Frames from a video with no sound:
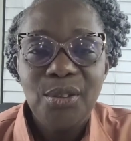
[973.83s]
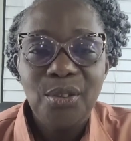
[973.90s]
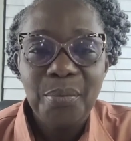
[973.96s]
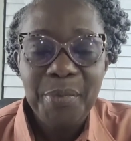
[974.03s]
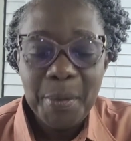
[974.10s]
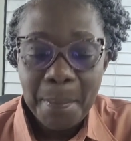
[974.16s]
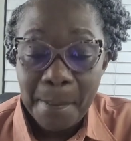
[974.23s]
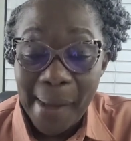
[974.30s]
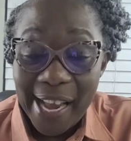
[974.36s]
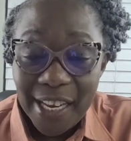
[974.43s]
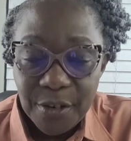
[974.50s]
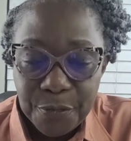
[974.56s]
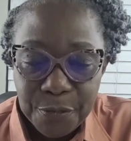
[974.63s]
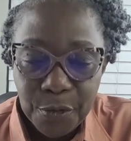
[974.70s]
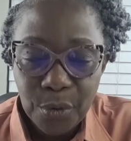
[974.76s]
So be
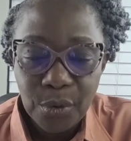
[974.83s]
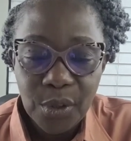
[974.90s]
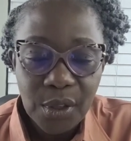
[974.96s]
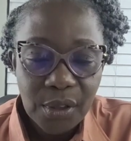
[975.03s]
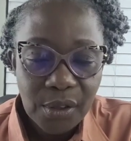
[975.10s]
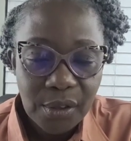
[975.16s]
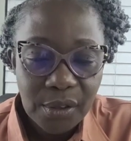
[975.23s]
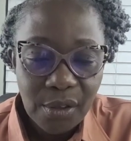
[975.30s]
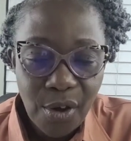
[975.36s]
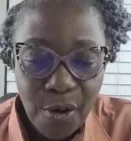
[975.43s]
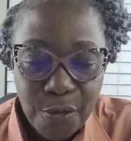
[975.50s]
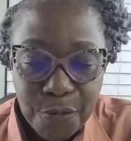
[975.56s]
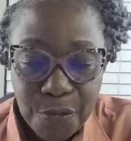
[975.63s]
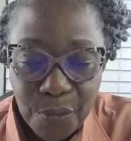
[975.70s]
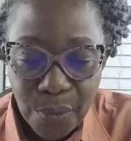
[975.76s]
mindful
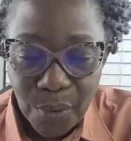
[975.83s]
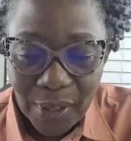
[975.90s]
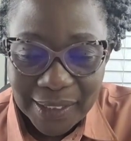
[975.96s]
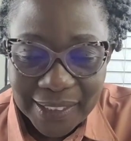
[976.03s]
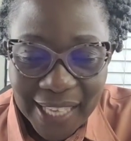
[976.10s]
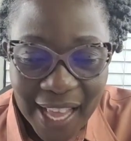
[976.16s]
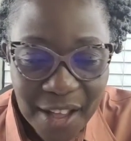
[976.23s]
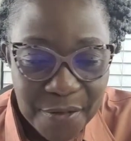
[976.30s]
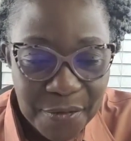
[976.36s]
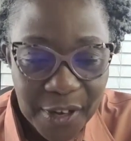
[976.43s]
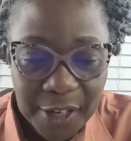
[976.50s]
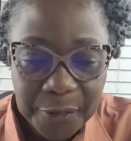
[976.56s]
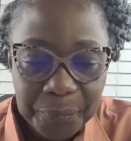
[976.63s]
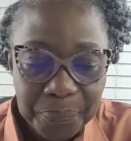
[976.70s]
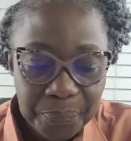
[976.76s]
of
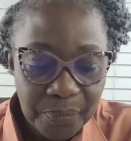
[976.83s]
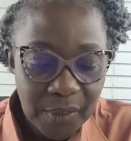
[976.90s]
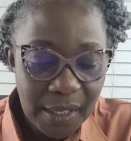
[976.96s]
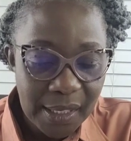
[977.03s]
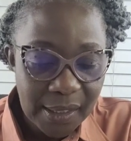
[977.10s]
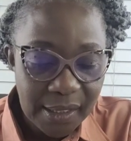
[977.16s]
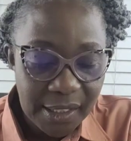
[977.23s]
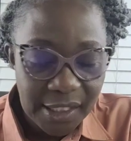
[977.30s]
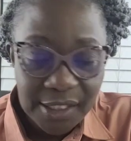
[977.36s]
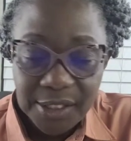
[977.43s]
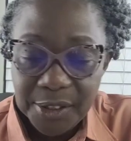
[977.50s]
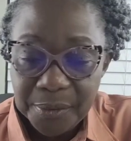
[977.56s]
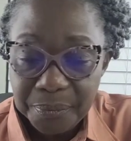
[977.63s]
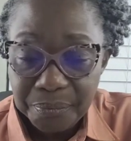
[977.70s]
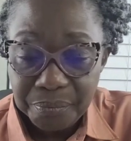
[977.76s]
whatever it
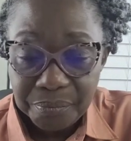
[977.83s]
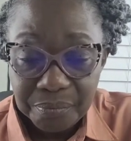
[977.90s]
is